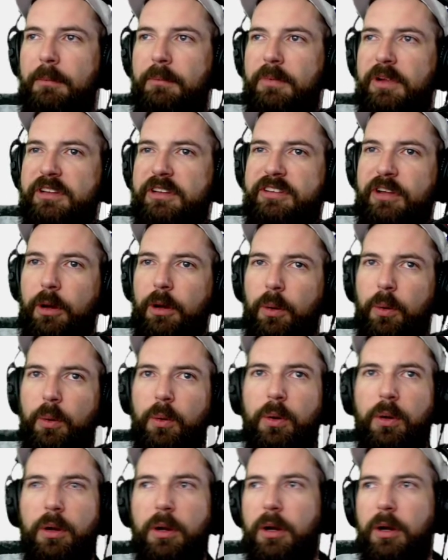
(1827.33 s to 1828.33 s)
So
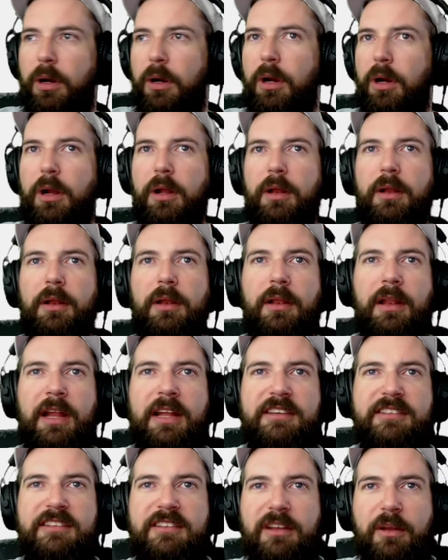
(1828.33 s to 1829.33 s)

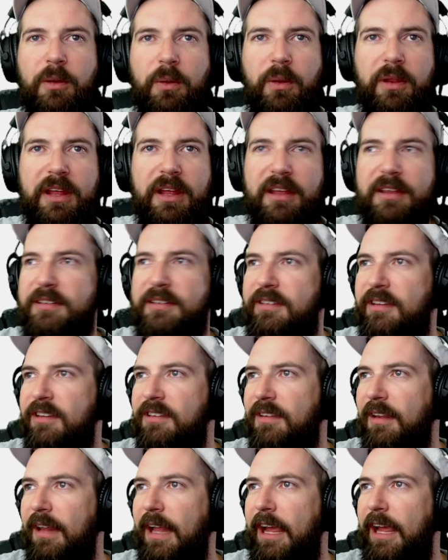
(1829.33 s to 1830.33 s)
let's do this.
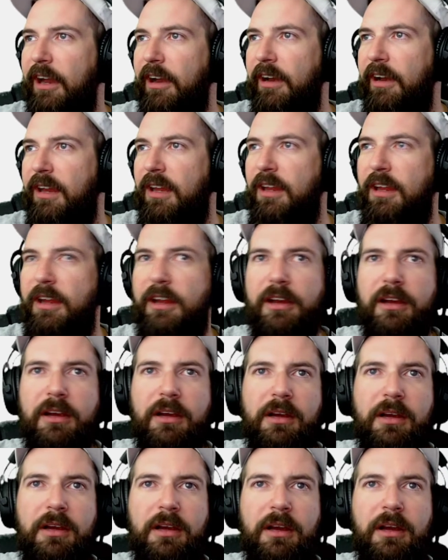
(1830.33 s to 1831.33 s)
This layer
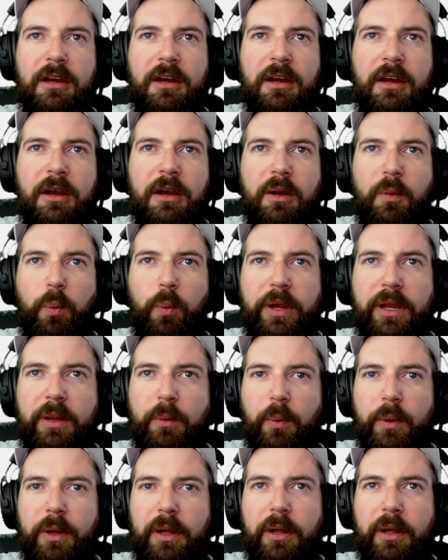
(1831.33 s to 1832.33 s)
here, we
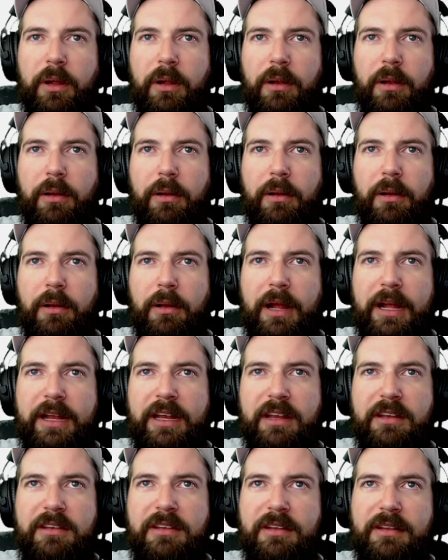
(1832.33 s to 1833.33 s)
will. I
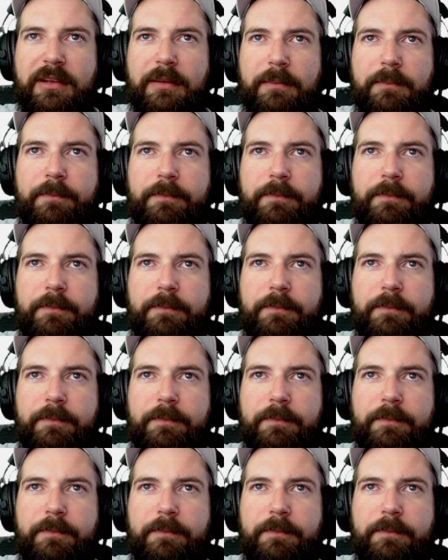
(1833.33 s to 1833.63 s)
need to